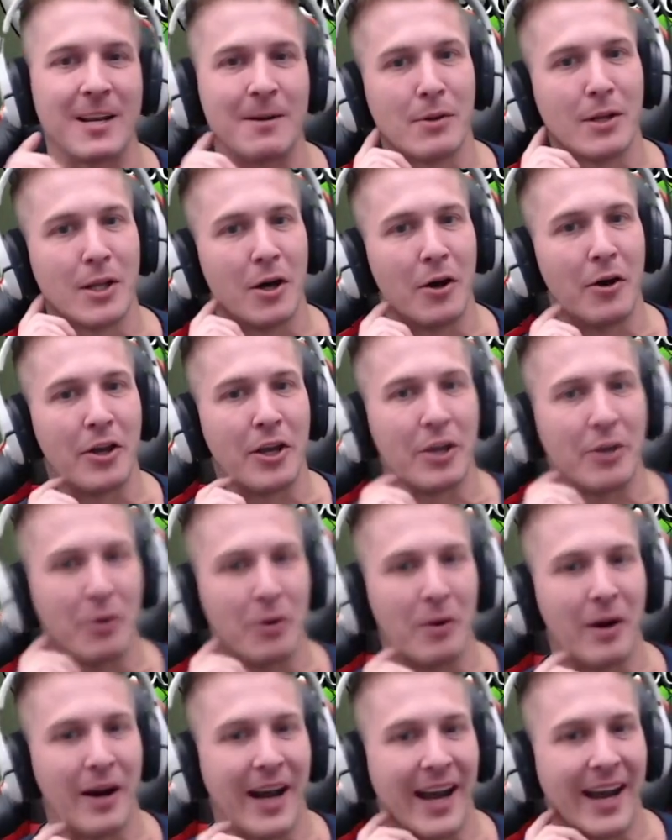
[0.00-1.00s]
to blow you
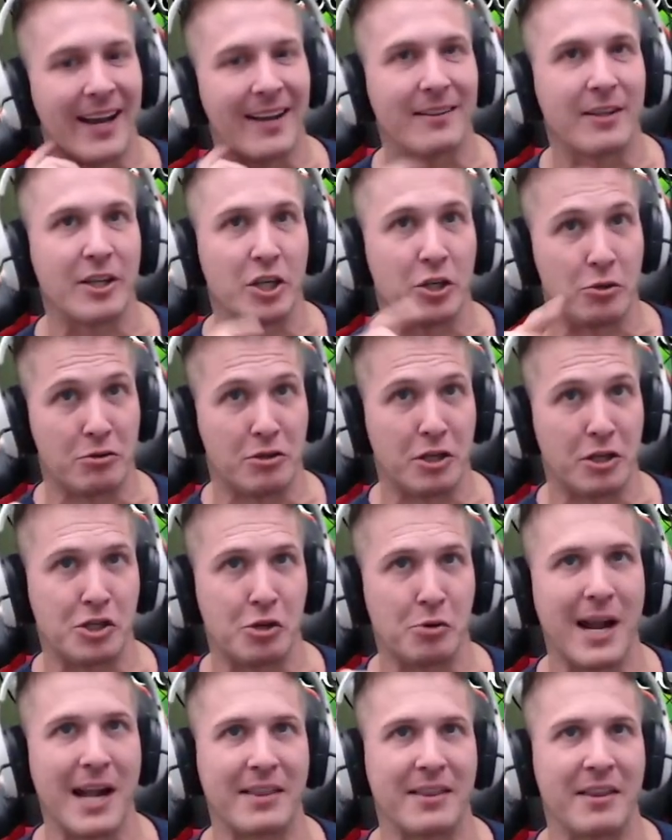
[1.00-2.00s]
away. Did you, did
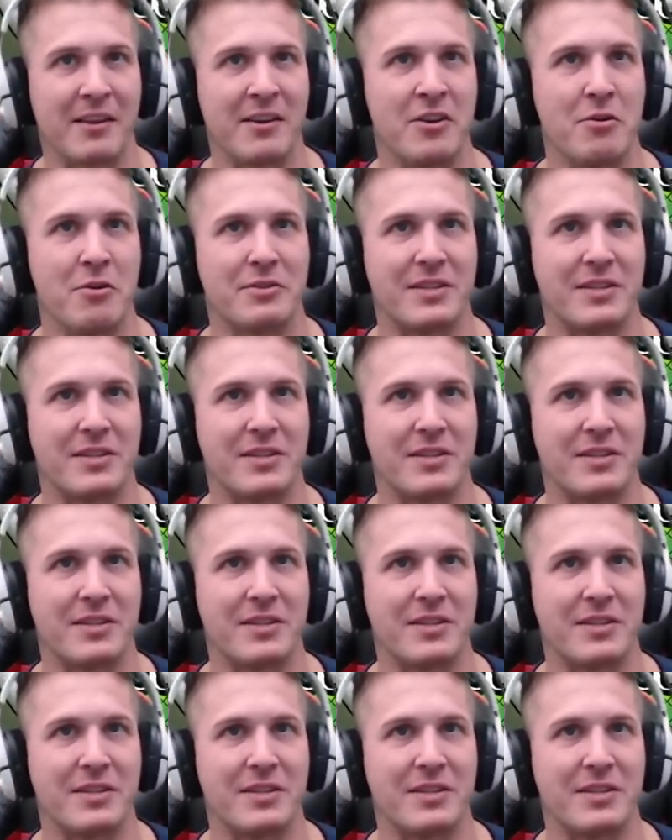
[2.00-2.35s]
you get the new